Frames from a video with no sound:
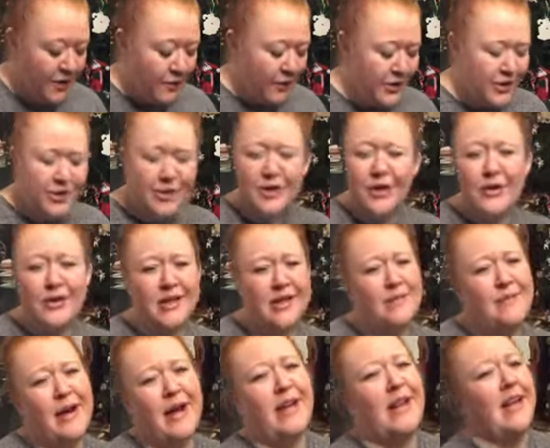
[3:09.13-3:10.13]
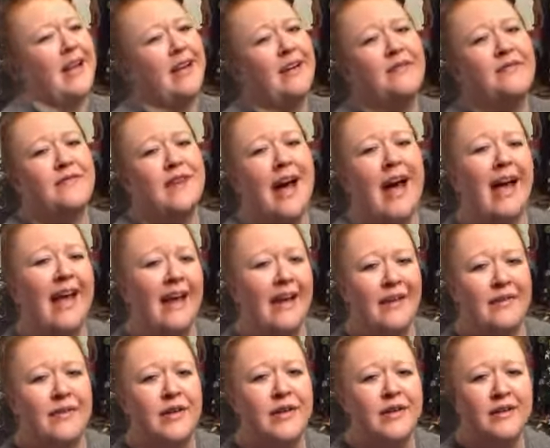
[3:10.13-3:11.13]
which is only about like
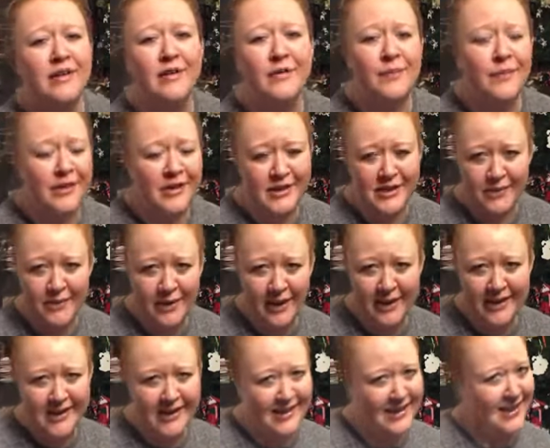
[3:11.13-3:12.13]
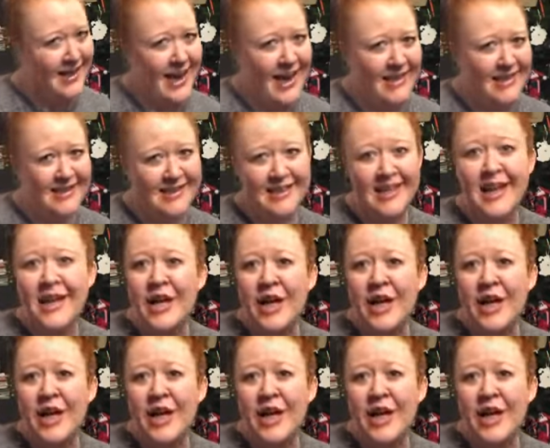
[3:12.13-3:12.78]
five books a month. That's